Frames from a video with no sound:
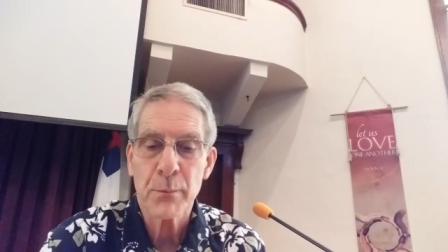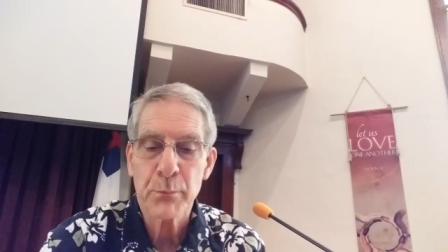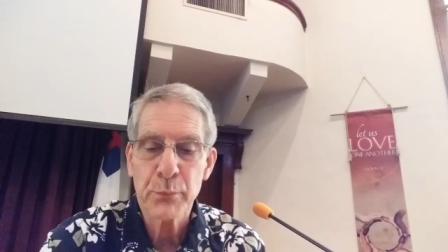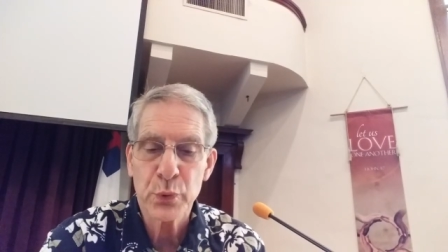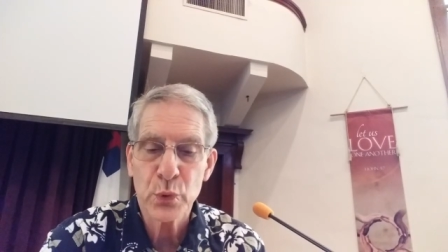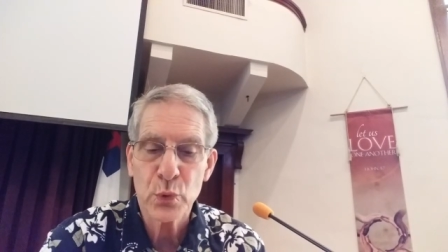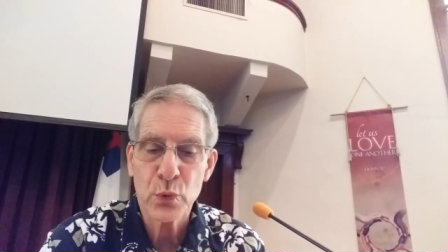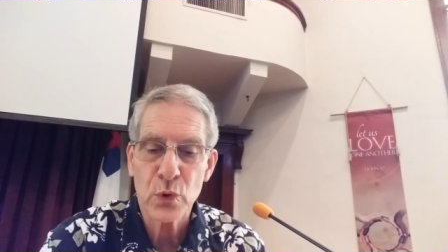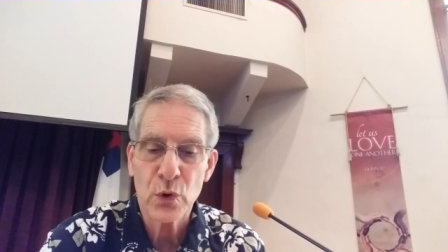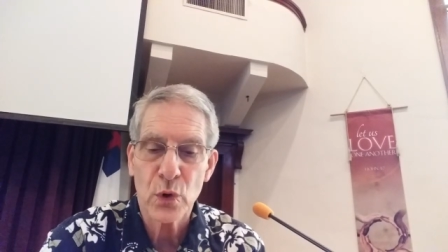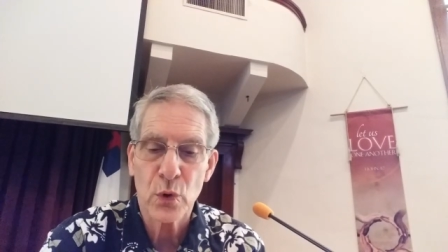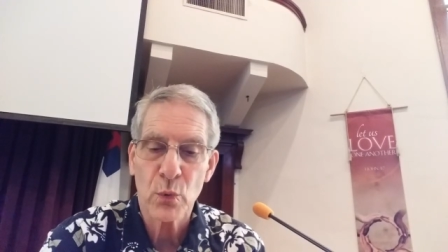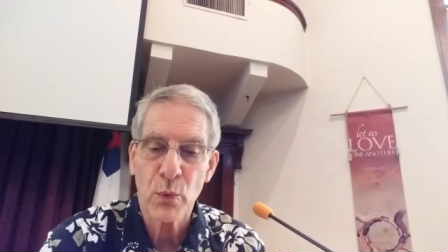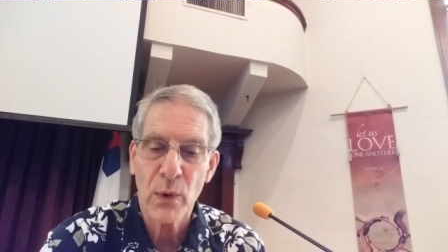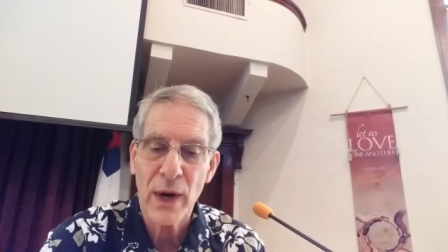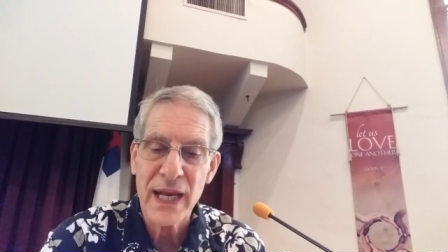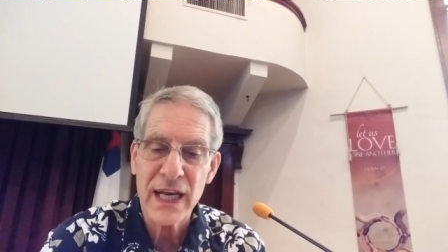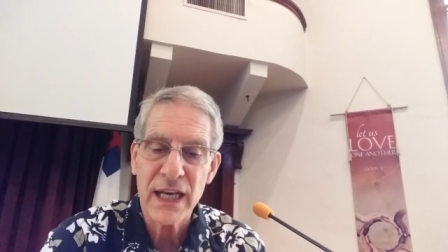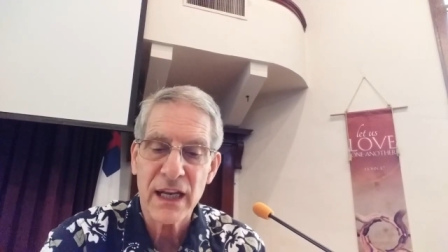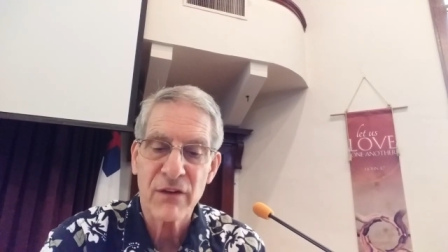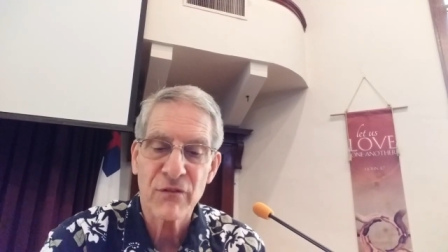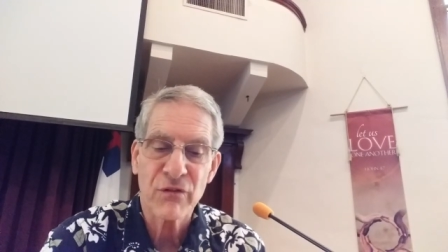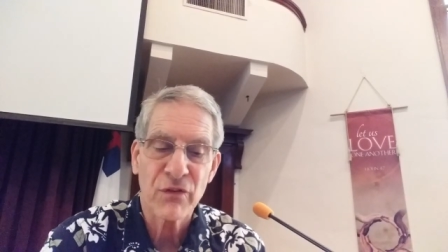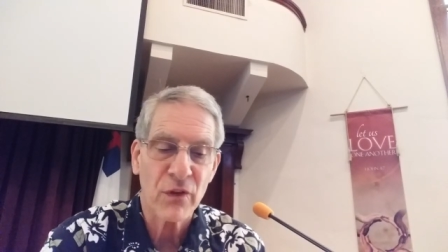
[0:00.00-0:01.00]
pool
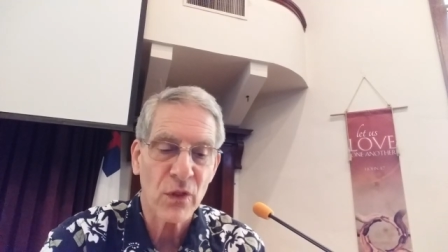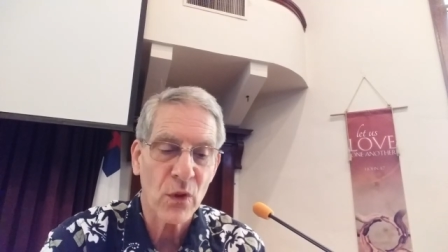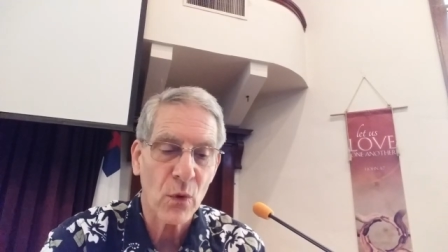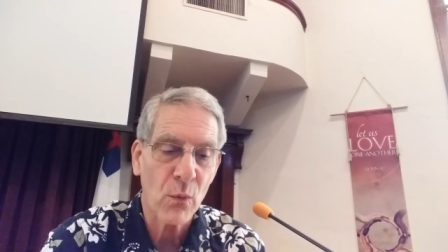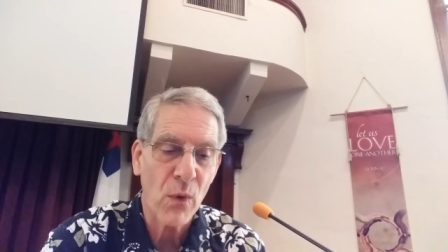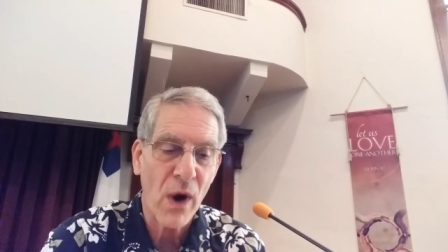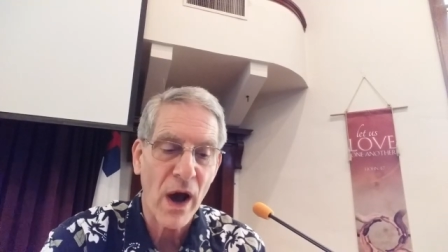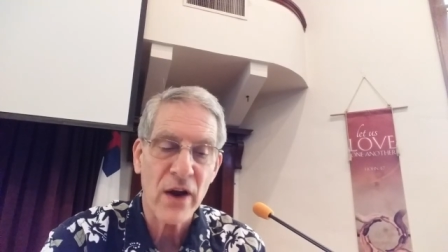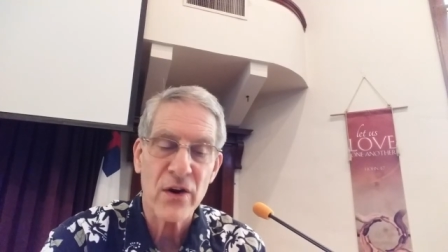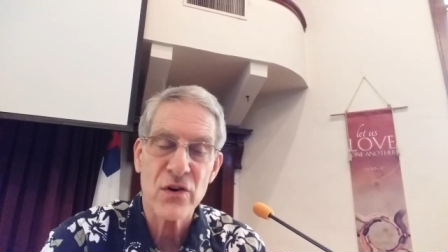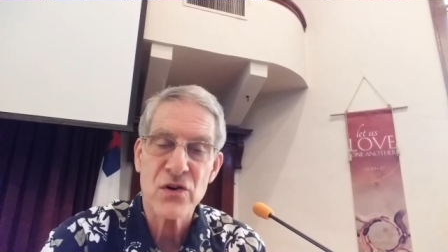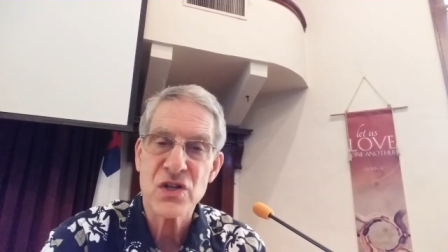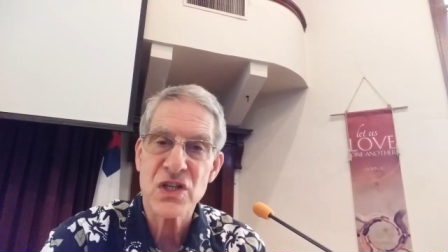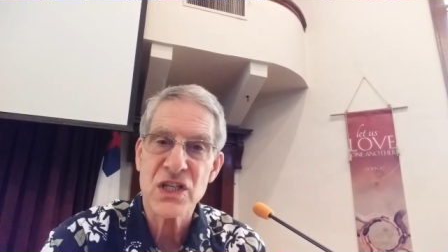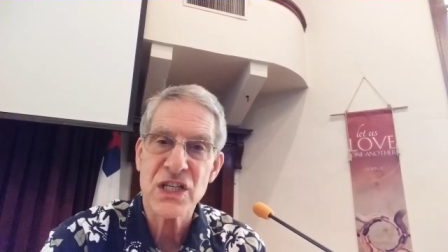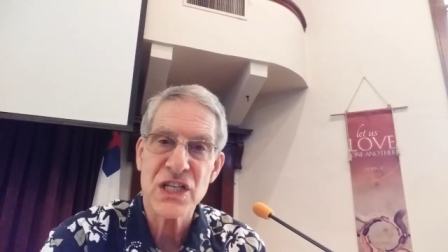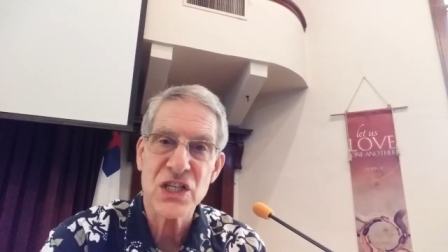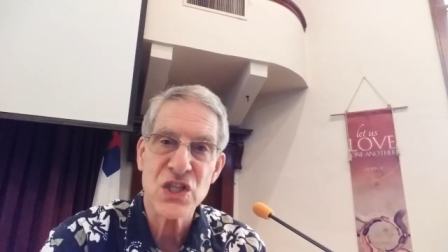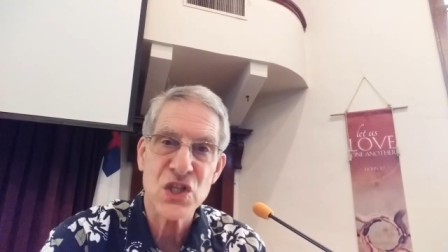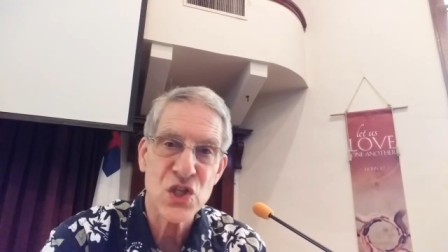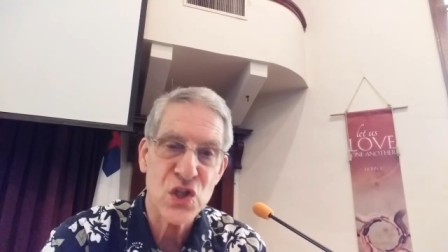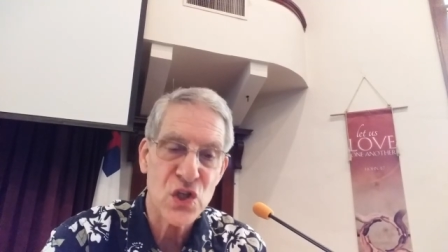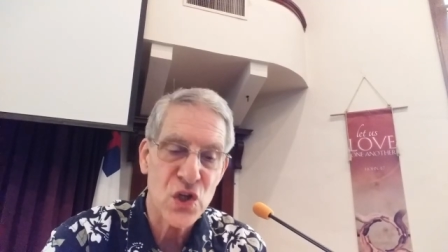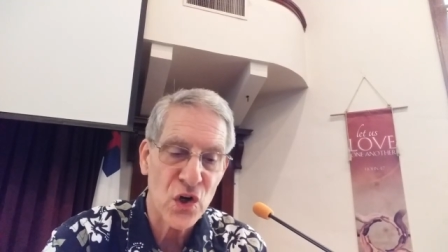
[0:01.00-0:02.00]
waiting for the waters to
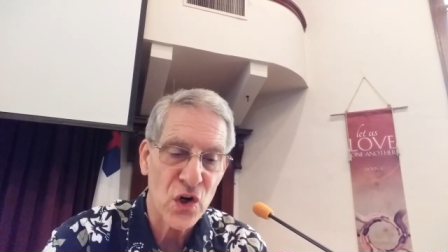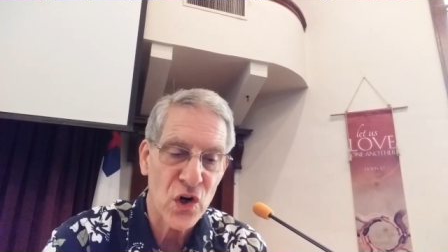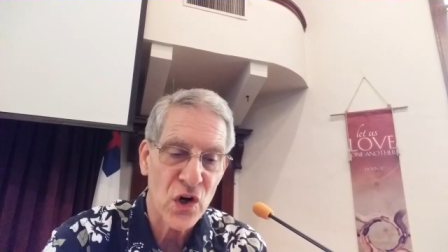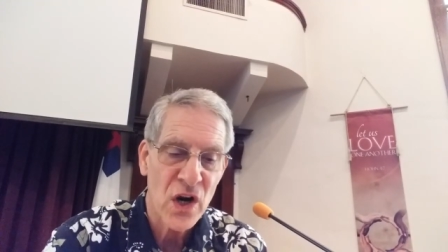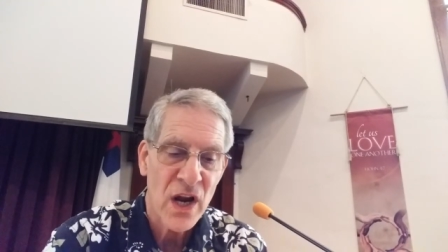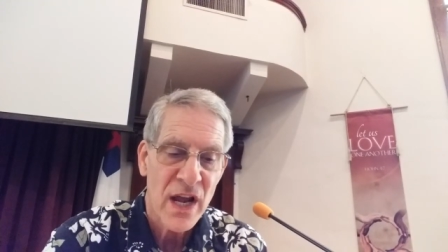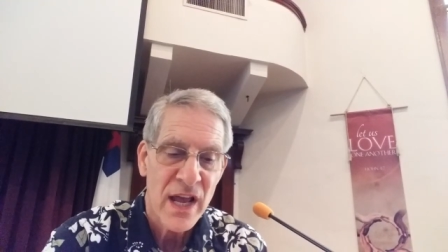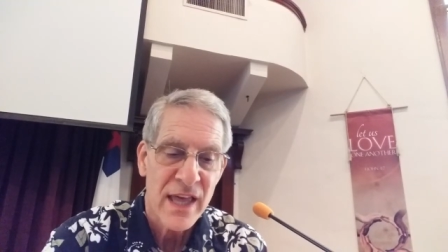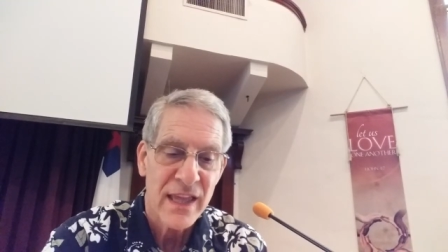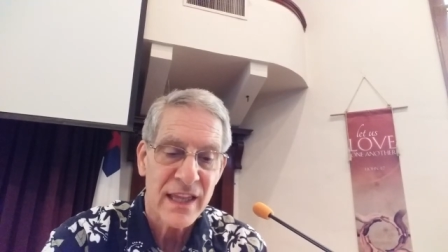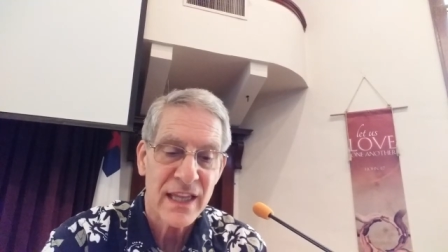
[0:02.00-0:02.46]
stir